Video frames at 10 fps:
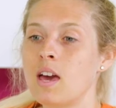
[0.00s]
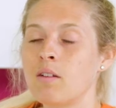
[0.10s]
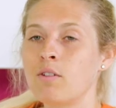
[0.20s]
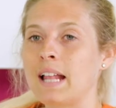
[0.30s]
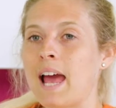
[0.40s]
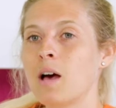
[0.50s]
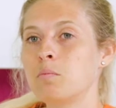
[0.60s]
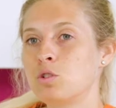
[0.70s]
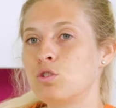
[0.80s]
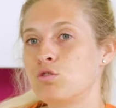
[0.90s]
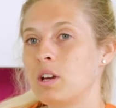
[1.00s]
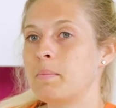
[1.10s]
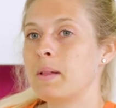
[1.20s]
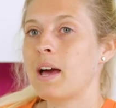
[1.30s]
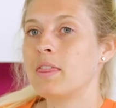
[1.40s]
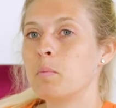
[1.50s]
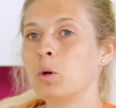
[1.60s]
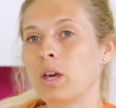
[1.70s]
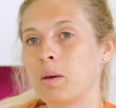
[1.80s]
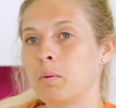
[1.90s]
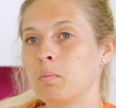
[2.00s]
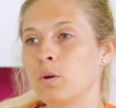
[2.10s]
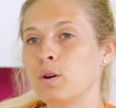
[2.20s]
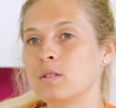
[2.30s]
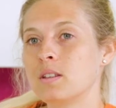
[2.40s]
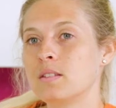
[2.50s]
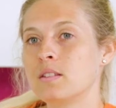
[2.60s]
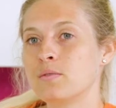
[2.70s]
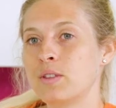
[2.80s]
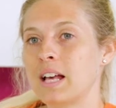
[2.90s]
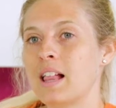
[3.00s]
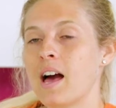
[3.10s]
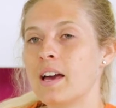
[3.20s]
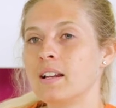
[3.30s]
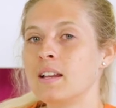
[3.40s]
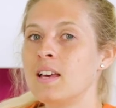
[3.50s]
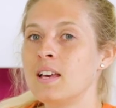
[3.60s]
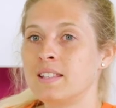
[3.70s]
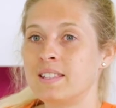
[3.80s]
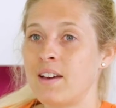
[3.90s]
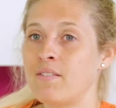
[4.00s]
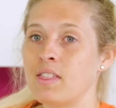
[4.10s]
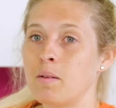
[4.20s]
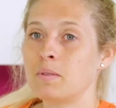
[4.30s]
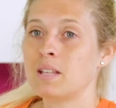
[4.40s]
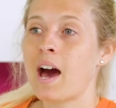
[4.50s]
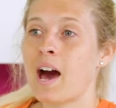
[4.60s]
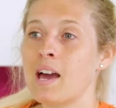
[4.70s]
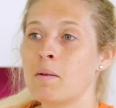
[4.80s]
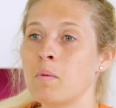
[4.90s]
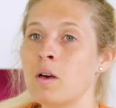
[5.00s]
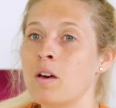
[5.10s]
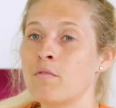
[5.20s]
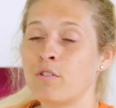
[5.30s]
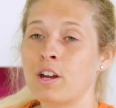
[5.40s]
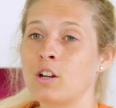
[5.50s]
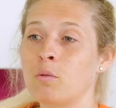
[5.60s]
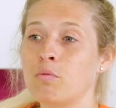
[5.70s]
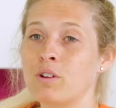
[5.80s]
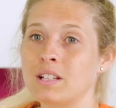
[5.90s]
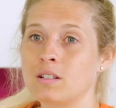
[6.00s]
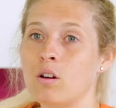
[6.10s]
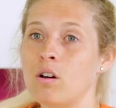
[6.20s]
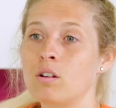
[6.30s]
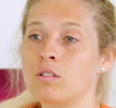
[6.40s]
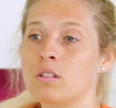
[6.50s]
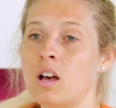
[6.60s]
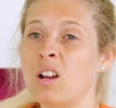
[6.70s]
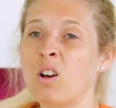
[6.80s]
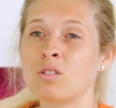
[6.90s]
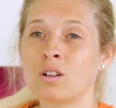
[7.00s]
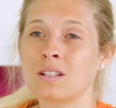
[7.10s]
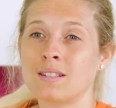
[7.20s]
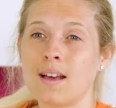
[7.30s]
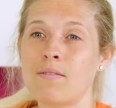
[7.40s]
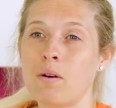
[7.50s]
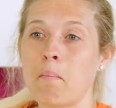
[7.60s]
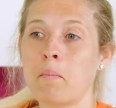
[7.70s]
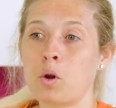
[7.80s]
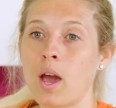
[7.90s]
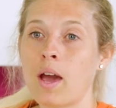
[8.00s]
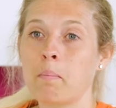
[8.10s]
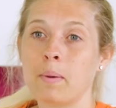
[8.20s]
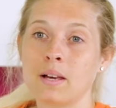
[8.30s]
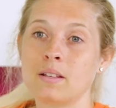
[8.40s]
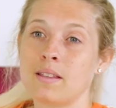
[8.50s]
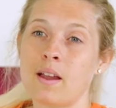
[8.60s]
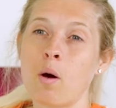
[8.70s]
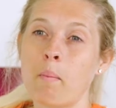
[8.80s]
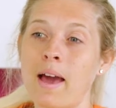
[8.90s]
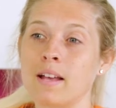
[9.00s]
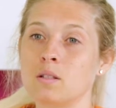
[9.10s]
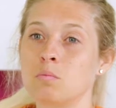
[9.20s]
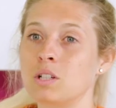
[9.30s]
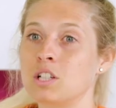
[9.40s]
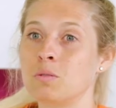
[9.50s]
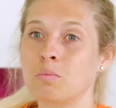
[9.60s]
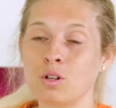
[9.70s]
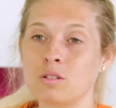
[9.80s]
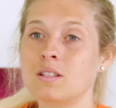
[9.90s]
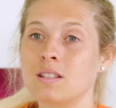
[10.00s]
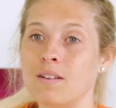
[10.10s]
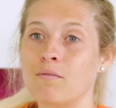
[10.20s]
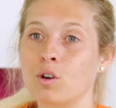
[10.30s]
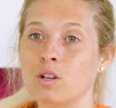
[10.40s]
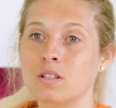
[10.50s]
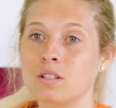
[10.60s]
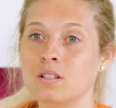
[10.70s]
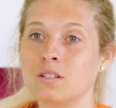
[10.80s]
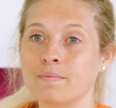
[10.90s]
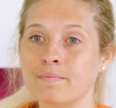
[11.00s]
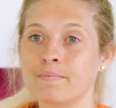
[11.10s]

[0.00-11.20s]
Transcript: It really helps streamline the bookkeeping processes for the client, saving them time, freeing up resource, and also can save them money because they're not paying somebody to process the invoices.